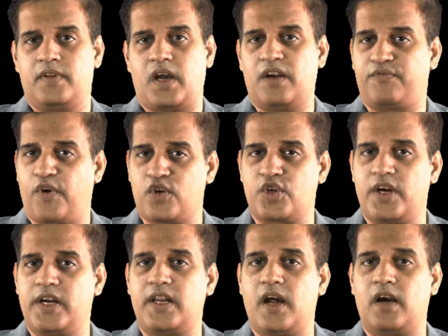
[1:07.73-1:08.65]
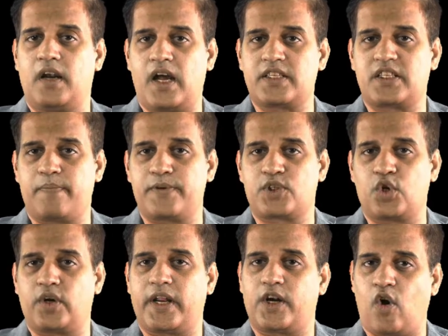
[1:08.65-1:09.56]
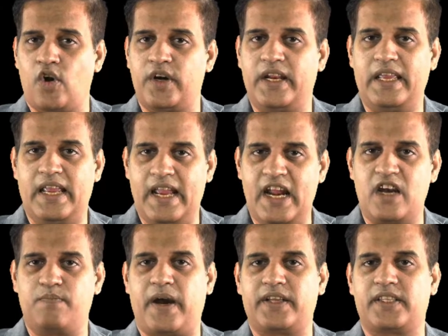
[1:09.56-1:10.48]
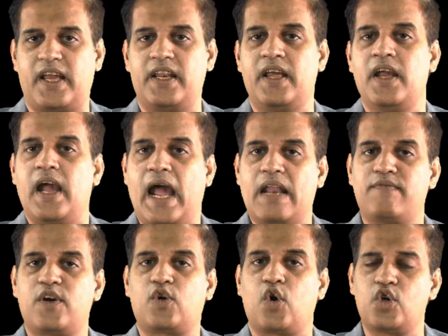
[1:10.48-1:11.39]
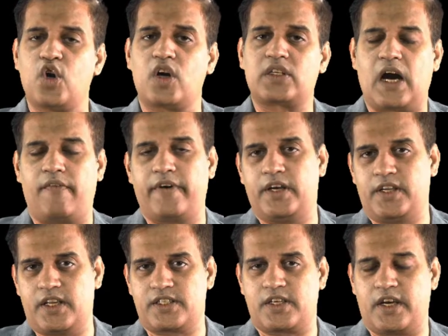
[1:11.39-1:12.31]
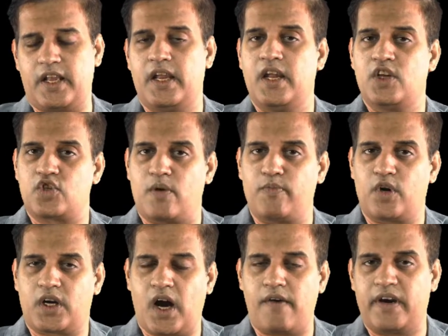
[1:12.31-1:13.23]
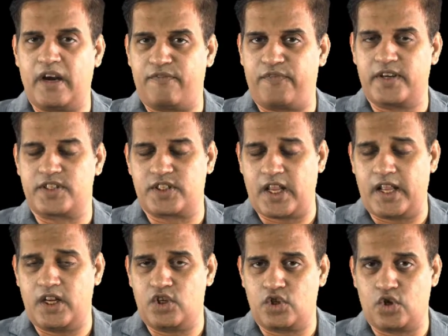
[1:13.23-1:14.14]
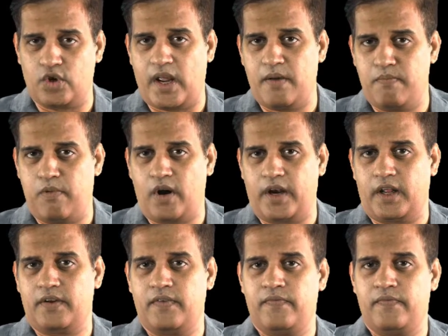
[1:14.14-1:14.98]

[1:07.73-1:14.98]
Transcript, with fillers: Unfortunately, our last episode had already aired by then and we could not cover it yesterday, so I'm going to cover it first thing today morning.